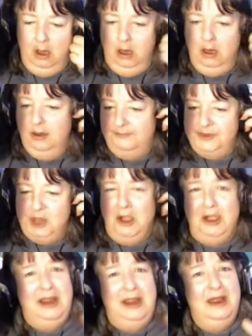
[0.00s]

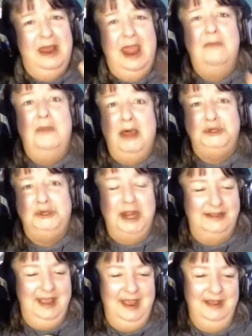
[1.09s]
sorry. I apologize,
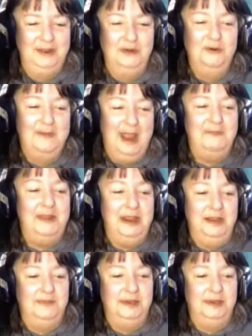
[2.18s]
guys. You are my
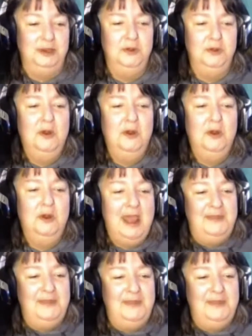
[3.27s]
peeps. You are my peeps.